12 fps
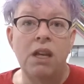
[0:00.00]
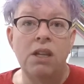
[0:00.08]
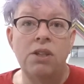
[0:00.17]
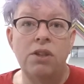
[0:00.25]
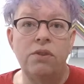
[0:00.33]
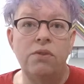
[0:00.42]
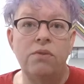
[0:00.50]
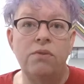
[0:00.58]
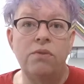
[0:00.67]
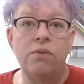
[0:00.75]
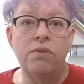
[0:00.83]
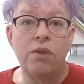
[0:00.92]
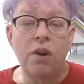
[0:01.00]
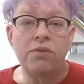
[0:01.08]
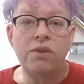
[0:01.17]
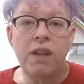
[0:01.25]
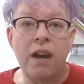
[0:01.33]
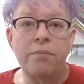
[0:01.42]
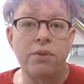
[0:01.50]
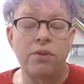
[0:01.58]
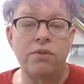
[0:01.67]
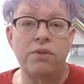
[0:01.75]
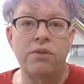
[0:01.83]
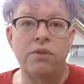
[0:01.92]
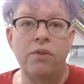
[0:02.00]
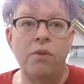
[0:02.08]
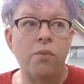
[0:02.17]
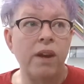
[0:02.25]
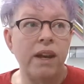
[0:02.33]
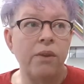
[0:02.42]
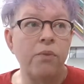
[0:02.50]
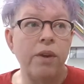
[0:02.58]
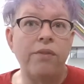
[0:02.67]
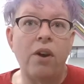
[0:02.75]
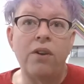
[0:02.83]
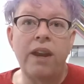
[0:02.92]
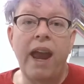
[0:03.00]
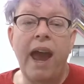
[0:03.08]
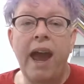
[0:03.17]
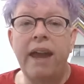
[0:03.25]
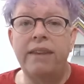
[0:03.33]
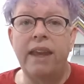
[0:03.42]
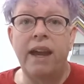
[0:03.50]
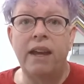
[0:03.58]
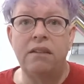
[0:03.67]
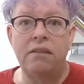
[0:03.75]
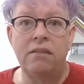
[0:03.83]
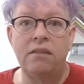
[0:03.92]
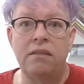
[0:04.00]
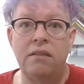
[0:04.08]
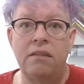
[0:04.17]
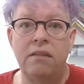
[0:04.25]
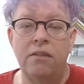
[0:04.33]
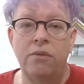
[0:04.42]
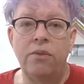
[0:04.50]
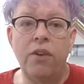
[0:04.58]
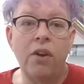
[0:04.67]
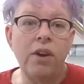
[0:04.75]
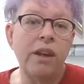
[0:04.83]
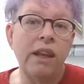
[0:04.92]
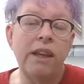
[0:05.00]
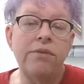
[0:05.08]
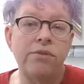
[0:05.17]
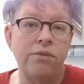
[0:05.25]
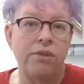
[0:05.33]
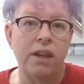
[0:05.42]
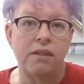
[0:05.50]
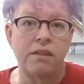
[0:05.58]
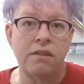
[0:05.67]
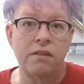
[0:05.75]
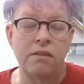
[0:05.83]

to those numbers when we've already had that. We've already lived through this.